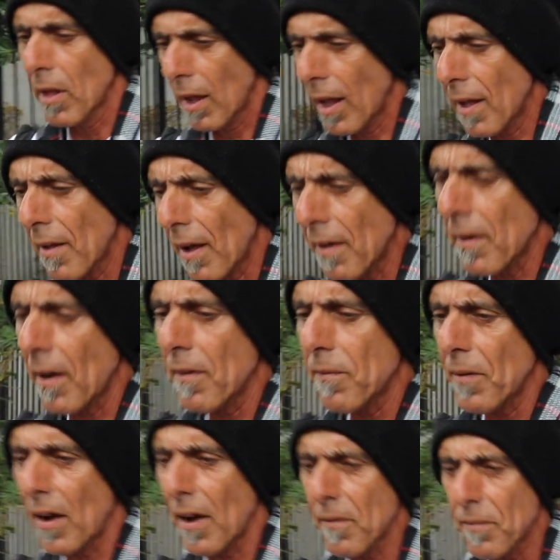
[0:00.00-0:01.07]

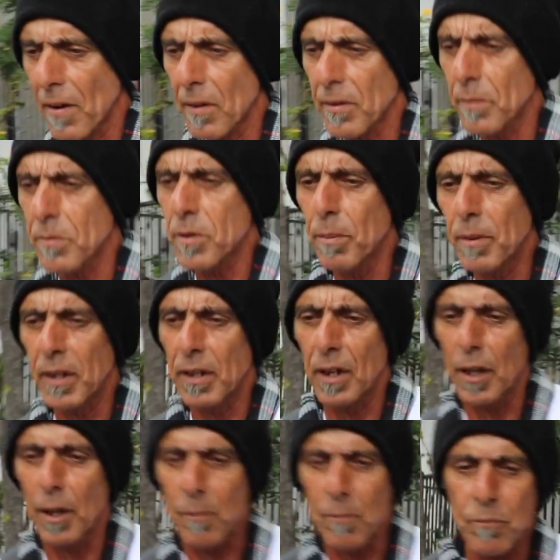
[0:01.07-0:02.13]
I found him to be
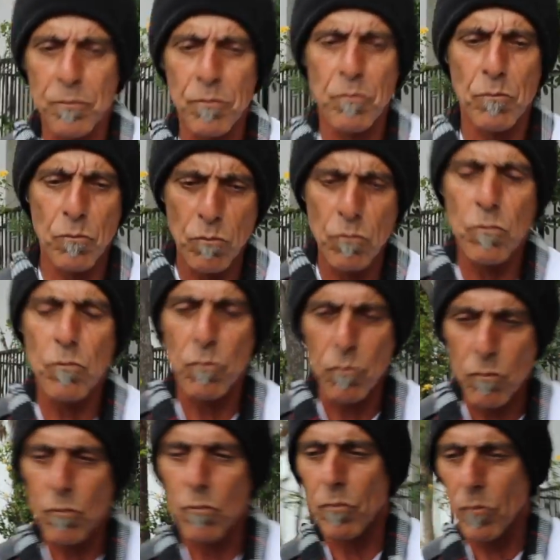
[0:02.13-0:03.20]
a
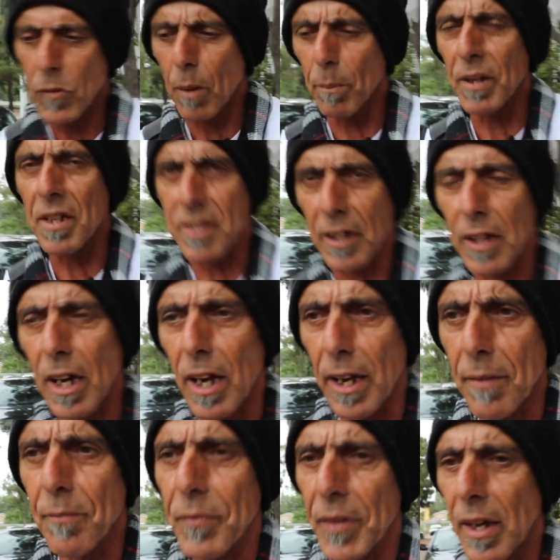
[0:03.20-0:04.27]
pleasant
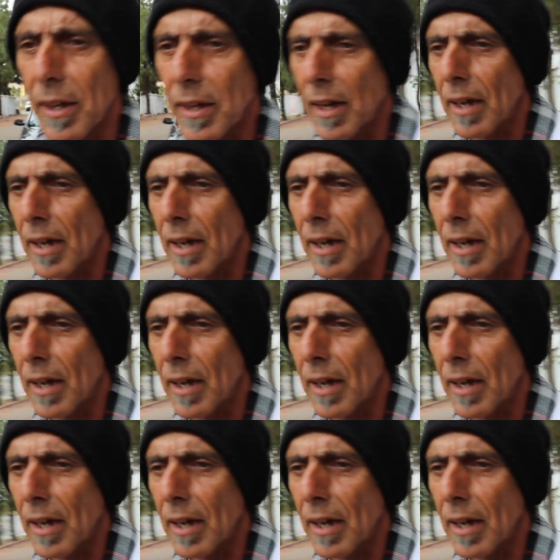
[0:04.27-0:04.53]
guy, and